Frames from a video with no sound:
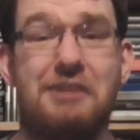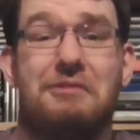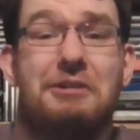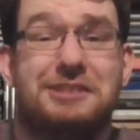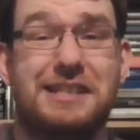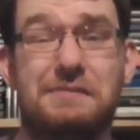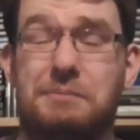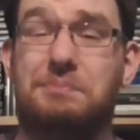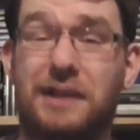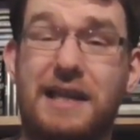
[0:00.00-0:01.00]
get around to
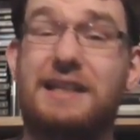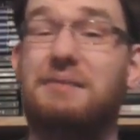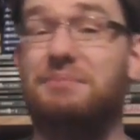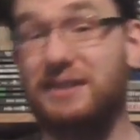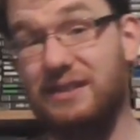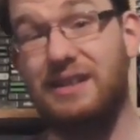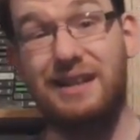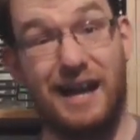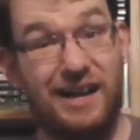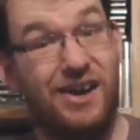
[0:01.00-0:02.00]
even playing it, but
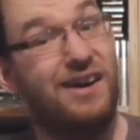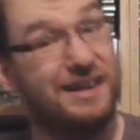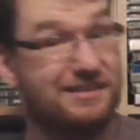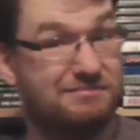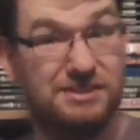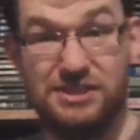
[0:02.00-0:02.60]
I got it,